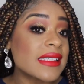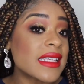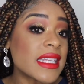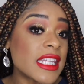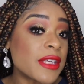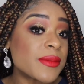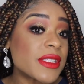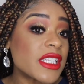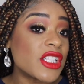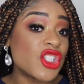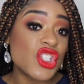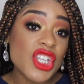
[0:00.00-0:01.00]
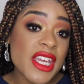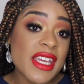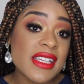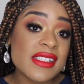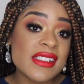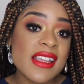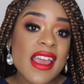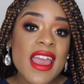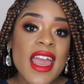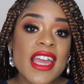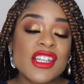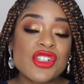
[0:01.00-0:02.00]
lips and cheeks,
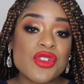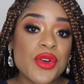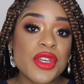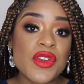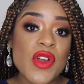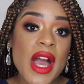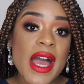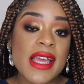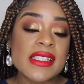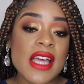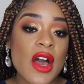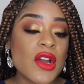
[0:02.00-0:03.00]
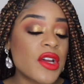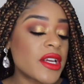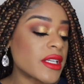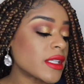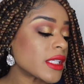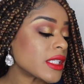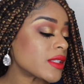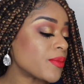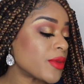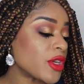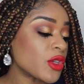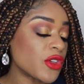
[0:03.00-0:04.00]
and showing you guys how I created this
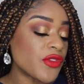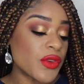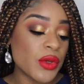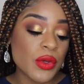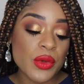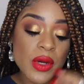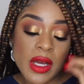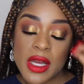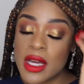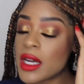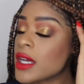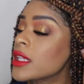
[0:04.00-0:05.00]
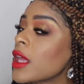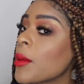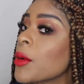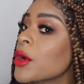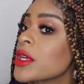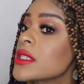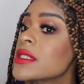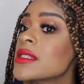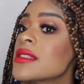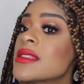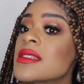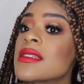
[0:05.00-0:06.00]
beautiful
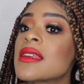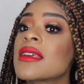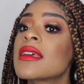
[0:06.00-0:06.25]
glamorous